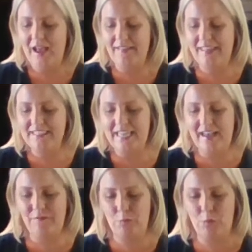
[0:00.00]
I like to
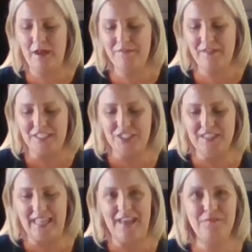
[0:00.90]
have one veggie
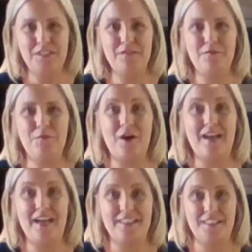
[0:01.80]
left for
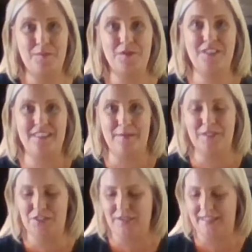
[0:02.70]
a customer to
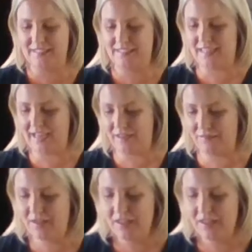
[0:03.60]
demonstrate this knife.